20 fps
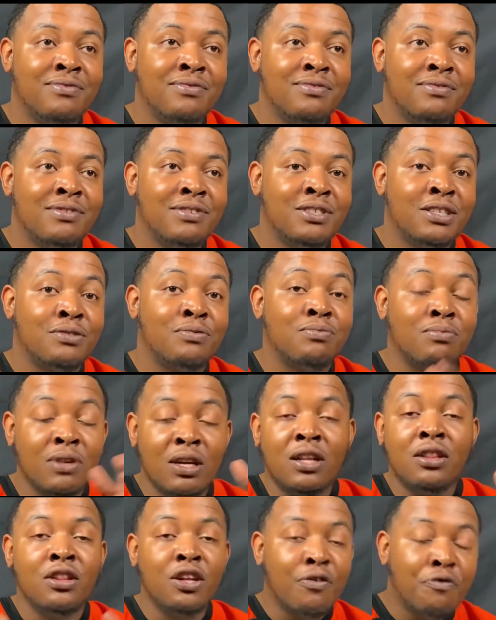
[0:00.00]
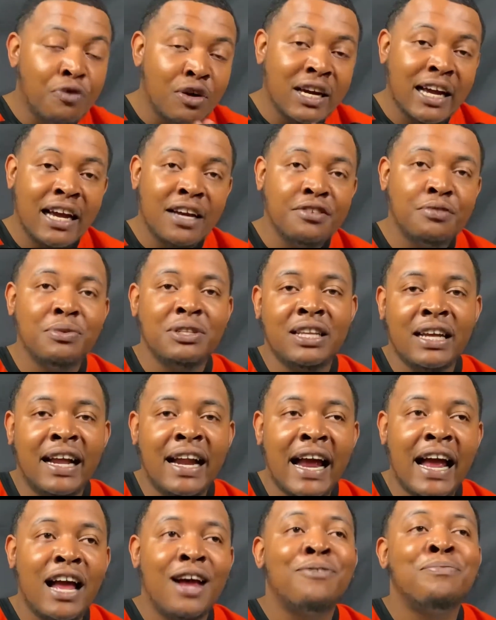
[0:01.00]
So look for games with that
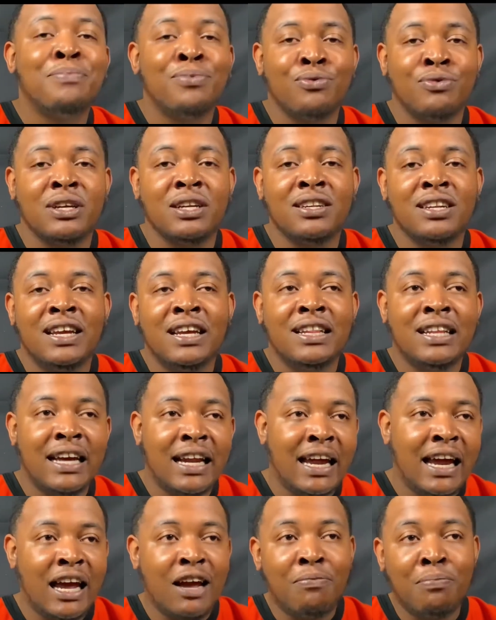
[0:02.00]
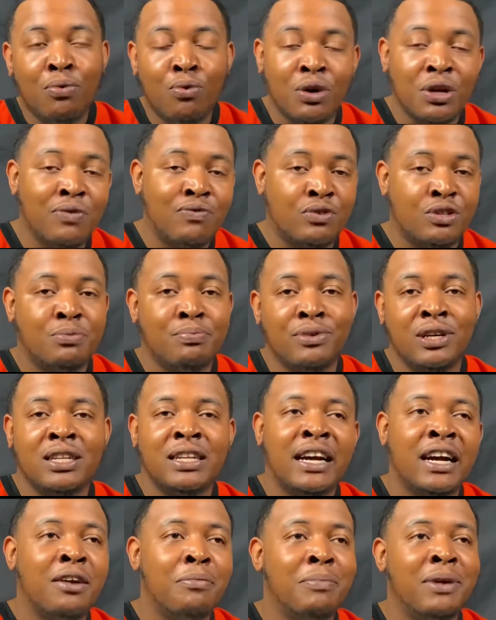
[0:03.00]
half point of a spread. That
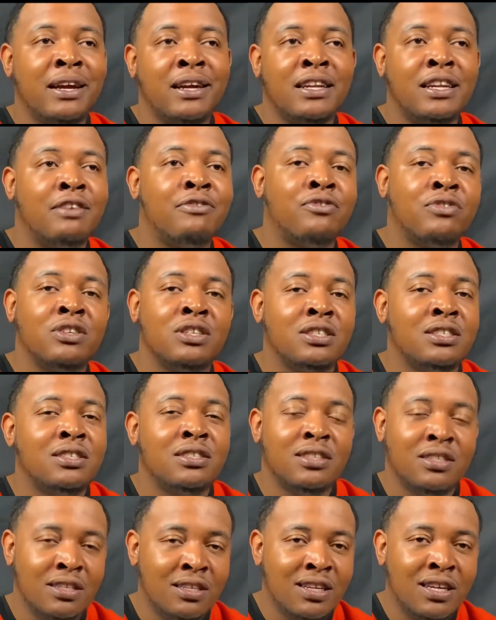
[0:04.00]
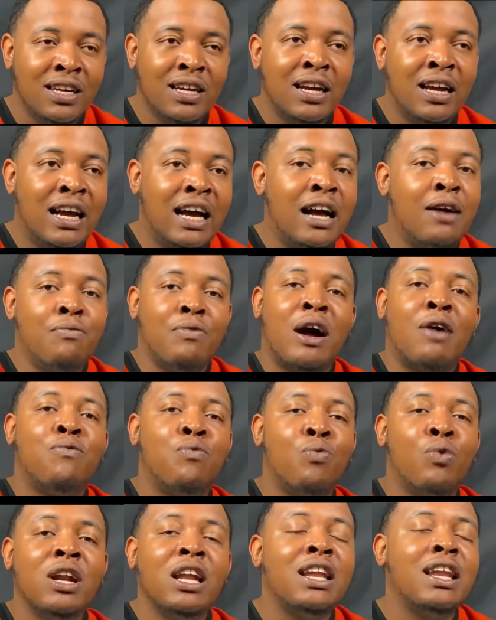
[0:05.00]
can make a difference. I've
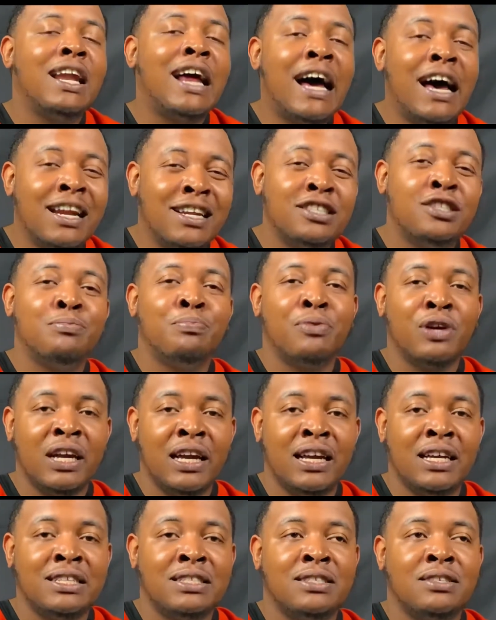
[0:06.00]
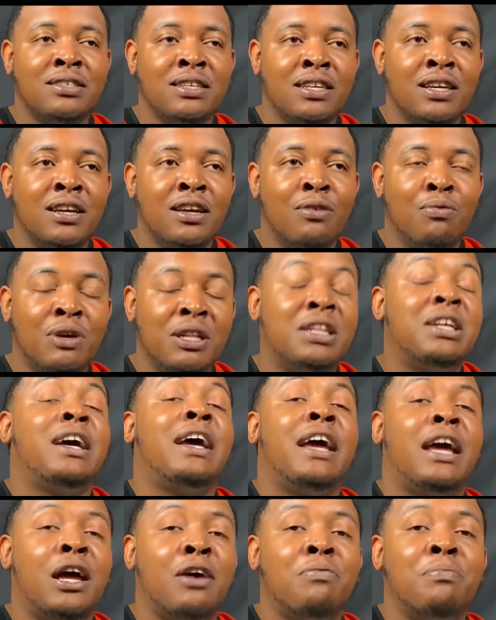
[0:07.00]
won a lot of spreads with that
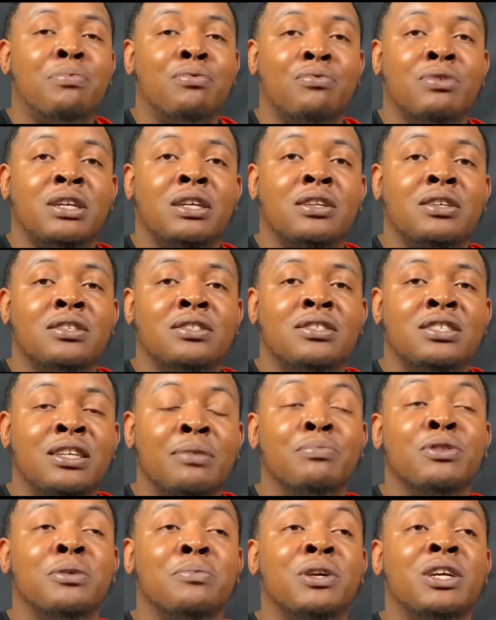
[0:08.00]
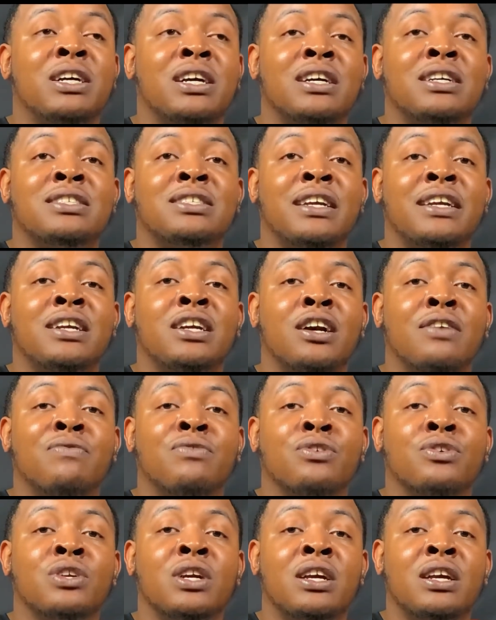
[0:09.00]
half point simply because they
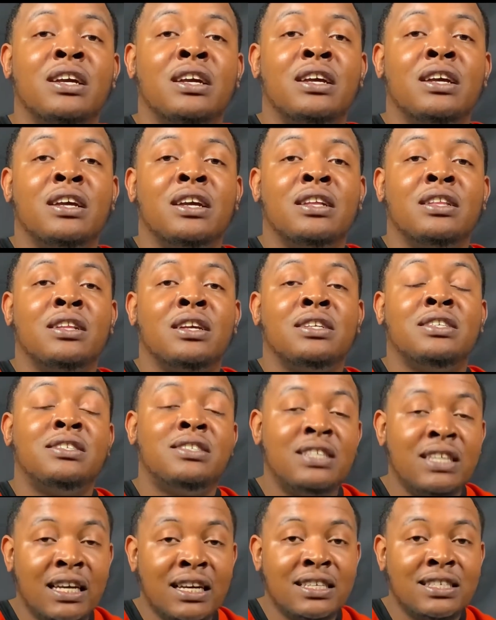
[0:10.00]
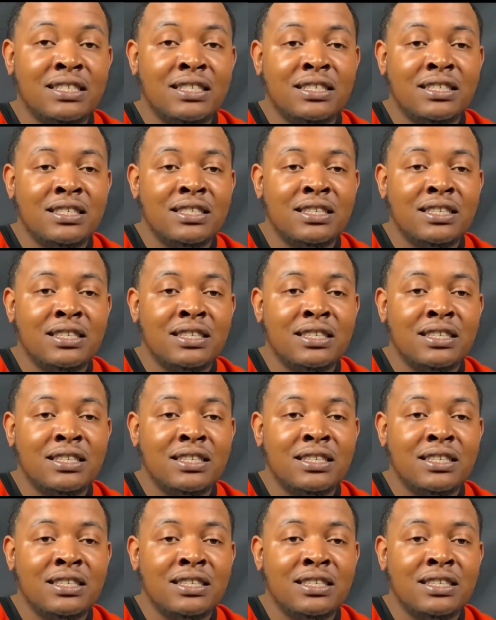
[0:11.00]
covered the 6.5.